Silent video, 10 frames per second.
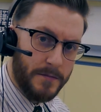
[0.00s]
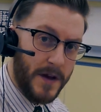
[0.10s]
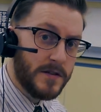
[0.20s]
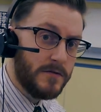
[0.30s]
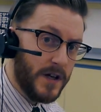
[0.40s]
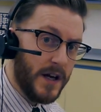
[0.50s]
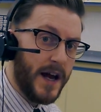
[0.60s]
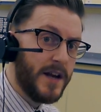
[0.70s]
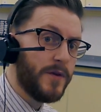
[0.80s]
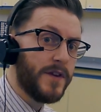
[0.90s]
Basically,
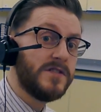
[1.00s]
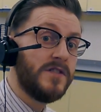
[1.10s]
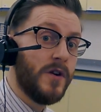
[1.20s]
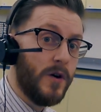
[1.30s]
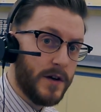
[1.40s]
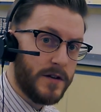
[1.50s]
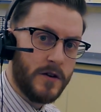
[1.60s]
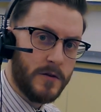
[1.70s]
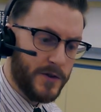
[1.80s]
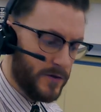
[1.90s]
anyone that's not a
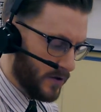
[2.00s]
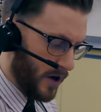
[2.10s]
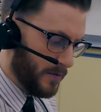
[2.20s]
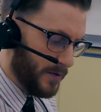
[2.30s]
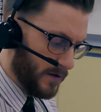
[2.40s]
terminal carbon.